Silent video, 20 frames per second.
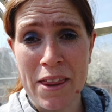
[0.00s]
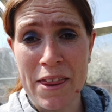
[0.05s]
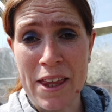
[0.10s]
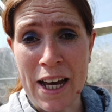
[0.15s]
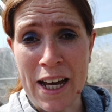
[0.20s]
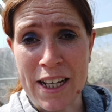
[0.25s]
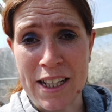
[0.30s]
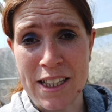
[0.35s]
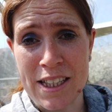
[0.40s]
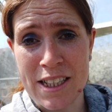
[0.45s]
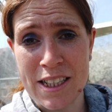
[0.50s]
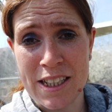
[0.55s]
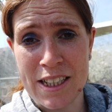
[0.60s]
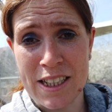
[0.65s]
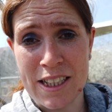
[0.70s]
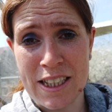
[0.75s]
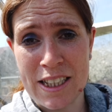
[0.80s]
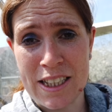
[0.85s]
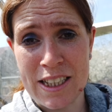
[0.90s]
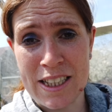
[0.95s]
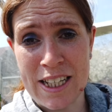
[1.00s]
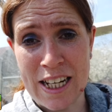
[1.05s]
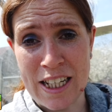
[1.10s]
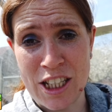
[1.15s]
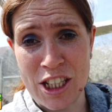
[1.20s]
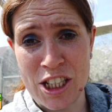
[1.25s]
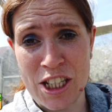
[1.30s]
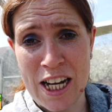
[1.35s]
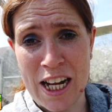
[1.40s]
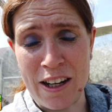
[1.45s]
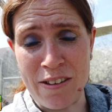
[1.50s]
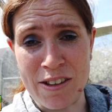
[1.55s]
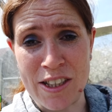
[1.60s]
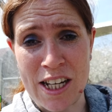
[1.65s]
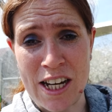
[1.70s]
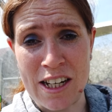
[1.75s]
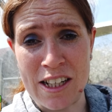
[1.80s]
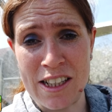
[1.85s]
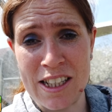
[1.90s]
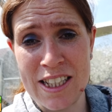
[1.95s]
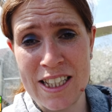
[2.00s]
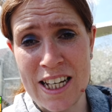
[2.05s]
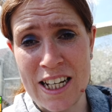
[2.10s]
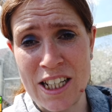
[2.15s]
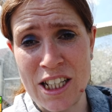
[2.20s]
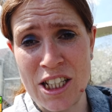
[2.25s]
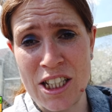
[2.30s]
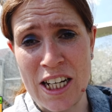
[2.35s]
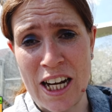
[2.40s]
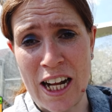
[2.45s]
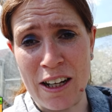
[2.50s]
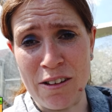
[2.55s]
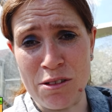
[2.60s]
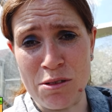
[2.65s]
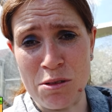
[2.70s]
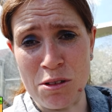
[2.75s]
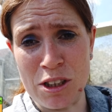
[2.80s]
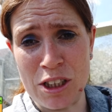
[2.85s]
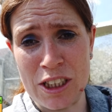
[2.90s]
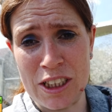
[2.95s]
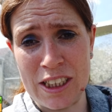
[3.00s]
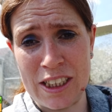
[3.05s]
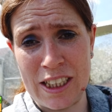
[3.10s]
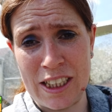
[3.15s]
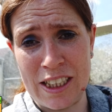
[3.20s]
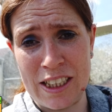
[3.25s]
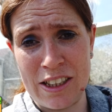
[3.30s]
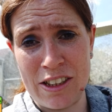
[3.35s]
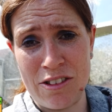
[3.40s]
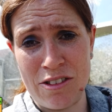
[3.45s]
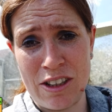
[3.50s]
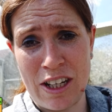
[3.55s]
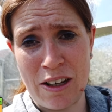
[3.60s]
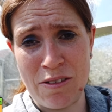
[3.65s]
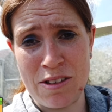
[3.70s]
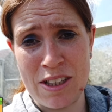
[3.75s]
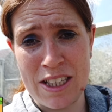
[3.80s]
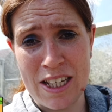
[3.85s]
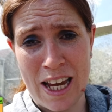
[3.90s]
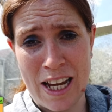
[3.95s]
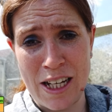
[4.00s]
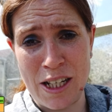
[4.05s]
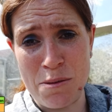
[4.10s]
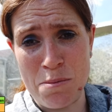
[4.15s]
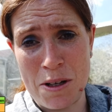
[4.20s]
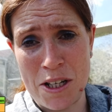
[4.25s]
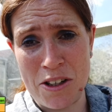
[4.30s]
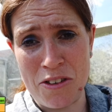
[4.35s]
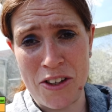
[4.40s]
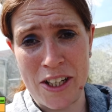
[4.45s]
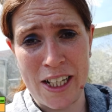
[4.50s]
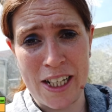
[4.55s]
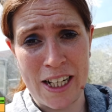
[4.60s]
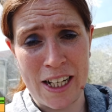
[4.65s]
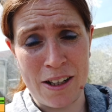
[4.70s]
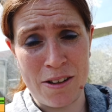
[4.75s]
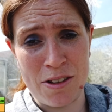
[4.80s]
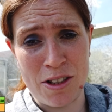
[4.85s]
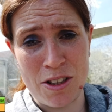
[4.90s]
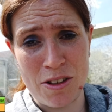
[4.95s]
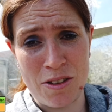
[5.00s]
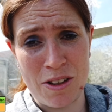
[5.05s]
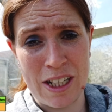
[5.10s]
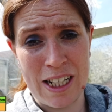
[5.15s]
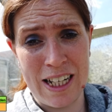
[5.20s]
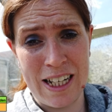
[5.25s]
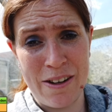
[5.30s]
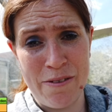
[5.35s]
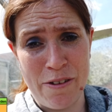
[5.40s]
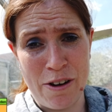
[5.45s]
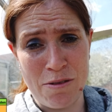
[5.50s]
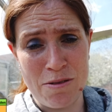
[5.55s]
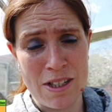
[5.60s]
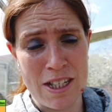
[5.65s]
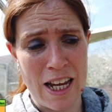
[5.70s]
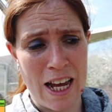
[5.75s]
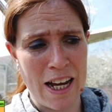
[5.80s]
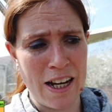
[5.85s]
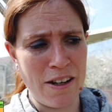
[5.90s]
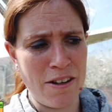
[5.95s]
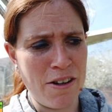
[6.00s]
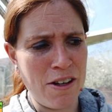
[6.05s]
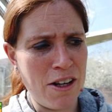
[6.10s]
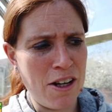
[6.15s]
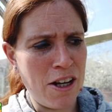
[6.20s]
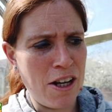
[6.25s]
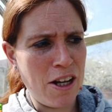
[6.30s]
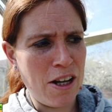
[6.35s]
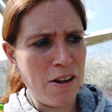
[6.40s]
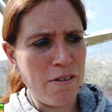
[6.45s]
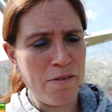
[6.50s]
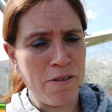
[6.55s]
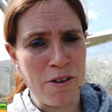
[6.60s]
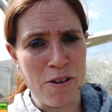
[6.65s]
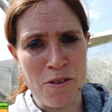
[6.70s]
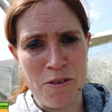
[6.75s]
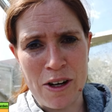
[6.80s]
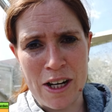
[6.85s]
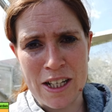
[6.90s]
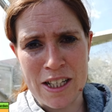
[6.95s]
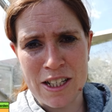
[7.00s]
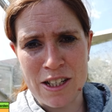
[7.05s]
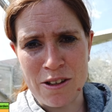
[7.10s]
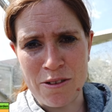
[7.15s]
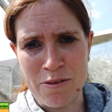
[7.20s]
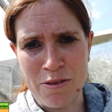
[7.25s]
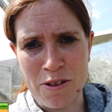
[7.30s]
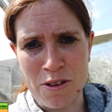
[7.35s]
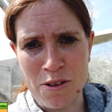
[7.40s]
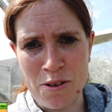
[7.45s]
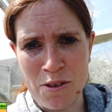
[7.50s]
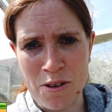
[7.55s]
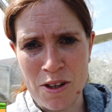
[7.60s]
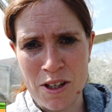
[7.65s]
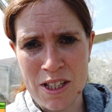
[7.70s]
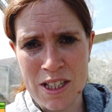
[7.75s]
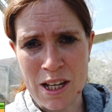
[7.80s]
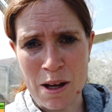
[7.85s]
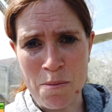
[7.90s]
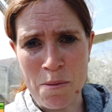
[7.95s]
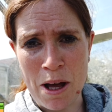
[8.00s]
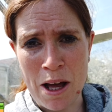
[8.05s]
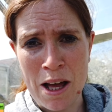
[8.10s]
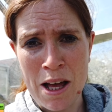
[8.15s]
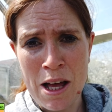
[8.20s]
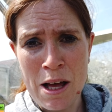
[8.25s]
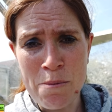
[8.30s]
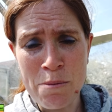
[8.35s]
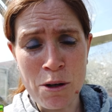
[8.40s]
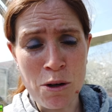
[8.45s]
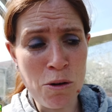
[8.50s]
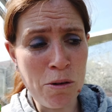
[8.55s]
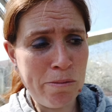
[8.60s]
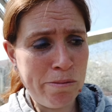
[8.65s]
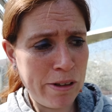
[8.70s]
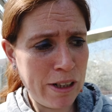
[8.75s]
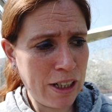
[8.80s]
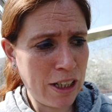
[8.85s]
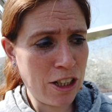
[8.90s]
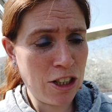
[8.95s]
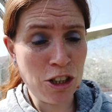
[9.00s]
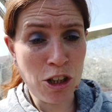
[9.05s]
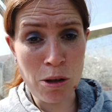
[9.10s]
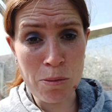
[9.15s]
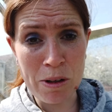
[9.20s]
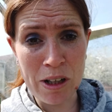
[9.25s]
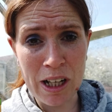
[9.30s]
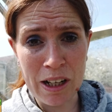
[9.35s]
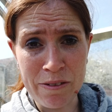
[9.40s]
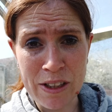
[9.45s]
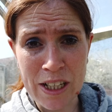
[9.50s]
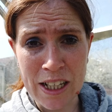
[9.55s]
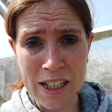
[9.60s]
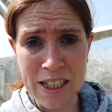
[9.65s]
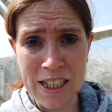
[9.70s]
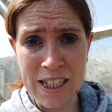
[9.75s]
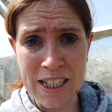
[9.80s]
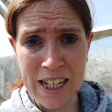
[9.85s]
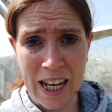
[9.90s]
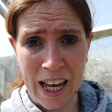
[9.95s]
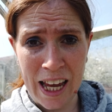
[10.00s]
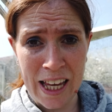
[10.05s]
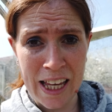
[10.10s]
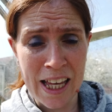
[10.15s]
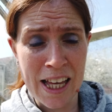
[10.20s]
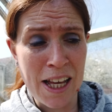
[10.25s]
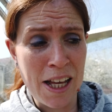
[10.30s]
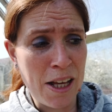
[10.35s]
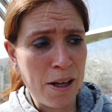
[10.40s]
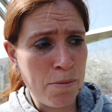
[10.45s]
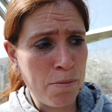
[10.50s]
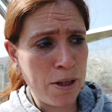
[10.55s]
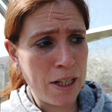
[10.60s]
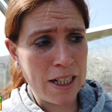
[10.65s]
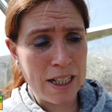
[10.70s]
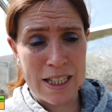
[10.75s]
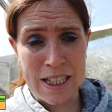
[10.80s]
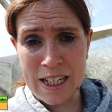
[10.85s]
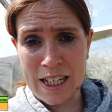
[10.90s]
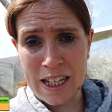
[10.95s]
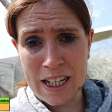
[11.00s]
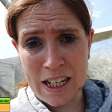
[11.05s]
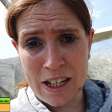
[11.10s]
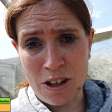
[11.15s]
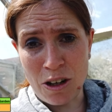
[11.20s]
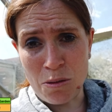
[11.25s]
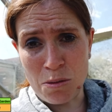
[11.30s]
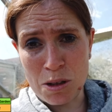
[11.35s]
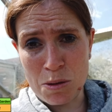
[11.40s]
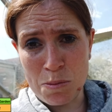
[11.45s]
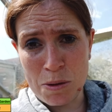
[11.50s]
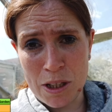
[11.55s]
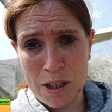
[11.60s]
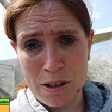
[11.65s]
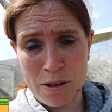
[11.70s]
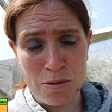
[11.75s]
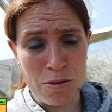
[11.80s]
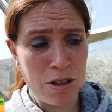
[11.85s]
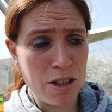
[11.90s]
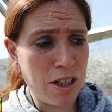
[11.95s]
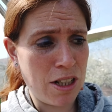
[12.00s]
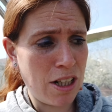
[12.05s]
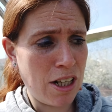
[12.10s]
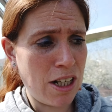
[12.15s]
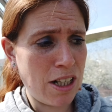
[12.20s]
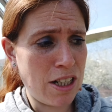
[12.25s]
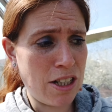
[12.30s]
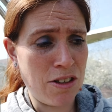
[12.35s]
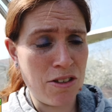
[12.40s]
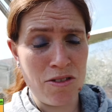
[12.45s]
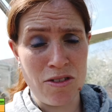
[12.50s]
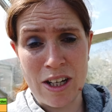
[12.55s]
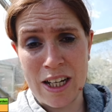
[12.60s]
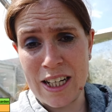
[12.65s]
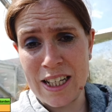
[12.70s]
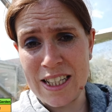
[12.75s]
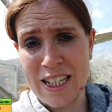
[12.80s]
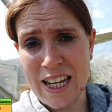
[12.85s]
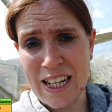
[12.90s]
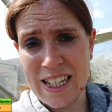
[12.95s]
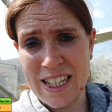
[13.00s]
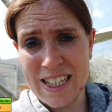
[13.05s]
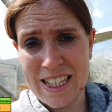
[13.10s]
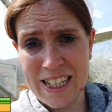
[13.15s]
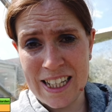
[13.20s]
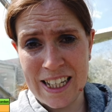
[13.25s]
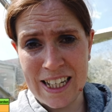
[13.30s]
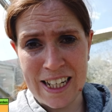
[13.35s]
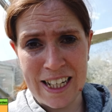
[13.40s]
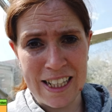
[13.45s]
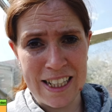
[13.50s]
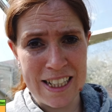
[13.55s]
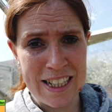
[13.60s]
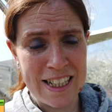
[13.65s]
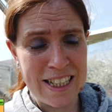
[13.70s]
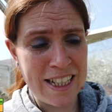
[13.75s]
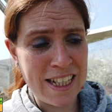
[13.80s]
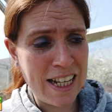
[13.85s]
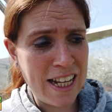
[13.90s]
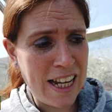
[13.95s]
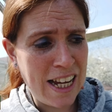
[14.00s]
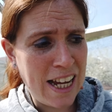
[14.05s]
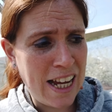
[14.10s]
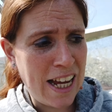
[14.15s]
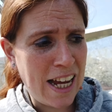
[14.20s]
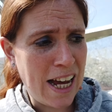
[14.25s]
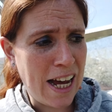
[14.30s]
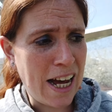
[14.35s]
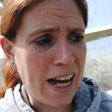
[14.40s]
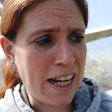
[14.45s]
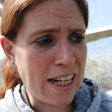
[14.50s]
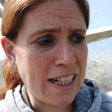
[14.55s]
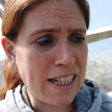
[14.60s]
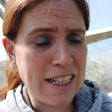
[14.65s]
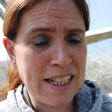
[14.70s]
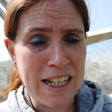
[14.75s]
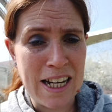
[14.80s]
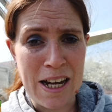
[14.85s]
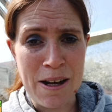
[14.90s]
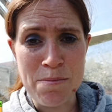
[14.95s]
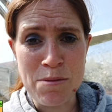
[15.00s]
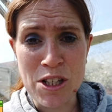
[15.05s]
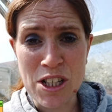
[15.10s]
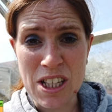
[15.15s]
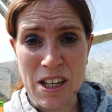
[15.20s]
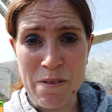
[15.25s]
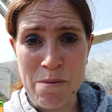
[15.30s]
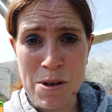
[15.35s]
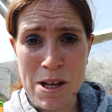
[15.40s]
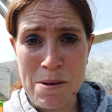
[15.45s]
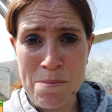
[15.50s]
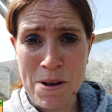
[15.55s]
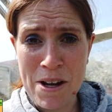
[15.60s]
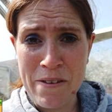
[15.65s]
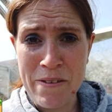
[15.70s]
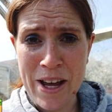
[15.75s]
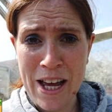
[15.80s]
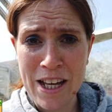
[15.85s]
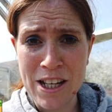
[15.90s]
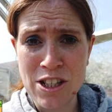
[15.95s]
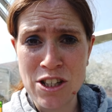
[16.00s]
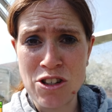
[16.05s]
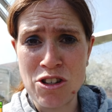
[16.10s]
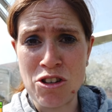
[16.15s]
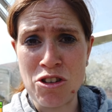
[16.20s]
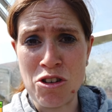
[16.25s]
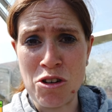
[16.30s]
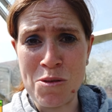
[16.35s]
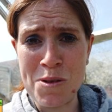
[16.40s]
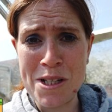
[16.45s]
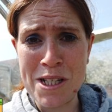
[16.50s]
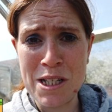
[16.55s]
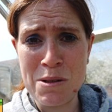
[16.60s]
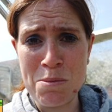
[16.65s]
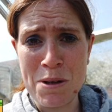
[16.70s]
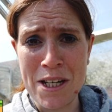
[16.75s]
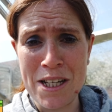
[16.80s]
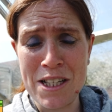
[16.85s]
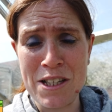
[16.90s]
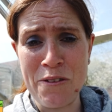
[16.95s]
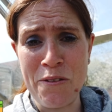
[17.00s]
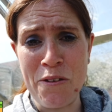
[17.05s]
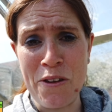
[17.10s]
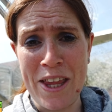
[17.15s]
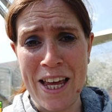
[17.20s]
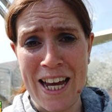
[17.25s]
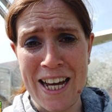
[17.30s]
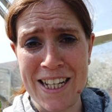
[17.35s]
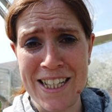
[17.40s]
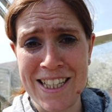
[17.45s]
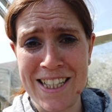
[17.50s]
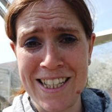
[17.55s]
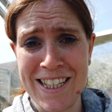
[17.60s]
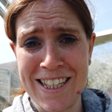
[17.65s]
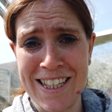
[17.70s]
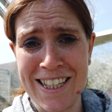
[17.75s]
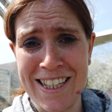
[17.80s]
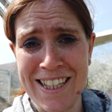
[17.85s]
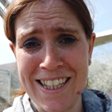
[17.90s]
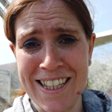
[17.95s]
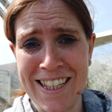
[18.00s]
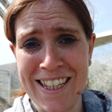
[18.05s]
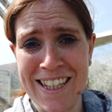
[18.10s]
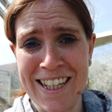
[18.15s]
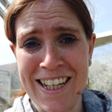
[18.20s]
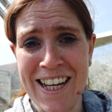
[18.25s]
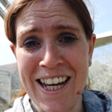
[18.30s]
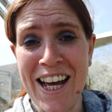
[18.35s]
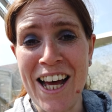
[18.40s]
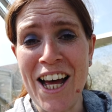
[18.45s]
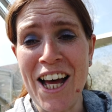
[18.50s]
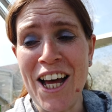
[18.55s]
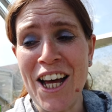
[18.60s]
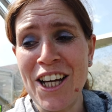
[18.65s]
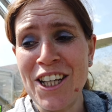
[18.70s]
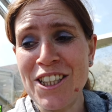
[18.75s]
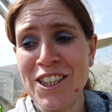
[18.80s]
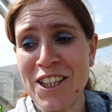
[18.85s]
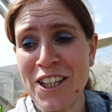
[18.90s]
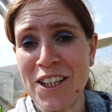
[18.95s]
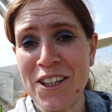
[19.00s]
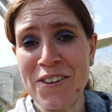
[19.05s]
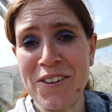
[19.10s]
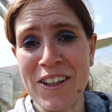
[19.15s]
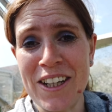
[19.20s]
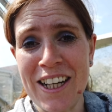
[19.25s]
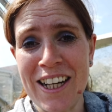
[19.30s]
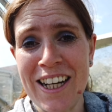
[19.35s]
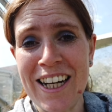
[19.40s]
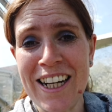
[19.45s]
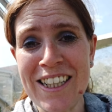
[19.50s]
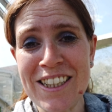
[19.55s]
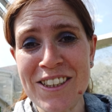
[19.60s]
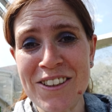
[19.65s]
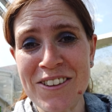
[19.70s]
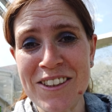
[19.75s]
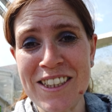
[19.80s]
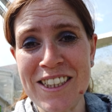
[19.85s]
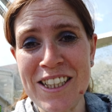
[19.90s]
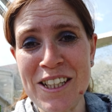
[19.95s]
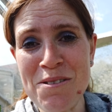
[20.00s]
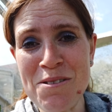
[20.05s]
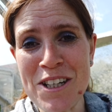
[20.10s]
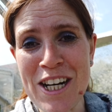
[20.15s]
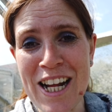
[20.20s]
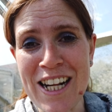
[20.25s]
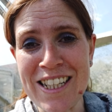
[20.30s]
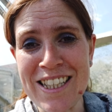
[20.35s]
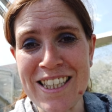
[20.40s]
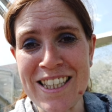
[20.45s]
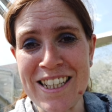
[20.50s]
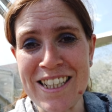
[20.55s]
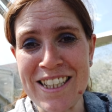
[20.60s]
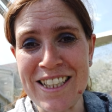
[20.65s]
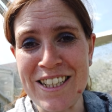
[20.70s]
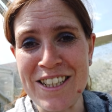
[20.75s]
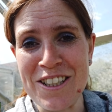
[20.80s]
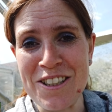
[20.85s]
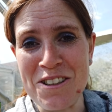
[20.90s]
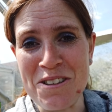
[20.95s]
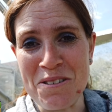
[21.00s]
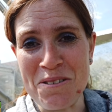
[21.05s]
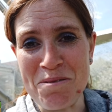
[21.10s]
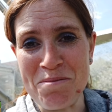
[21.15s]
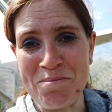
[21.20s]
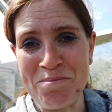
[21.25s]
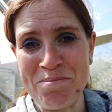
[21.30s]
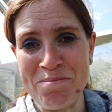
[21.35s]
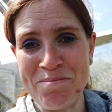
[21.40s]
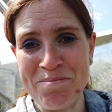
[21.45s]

that set of shelves are and the set of shelves will just sit outside my greenhouse so they'll live outside for the rest of the summer but hopefully the job have done today means that it can always be used to raise any seedlings and um, just give me a bit of extra growing space for that so let's go and see what else there is to do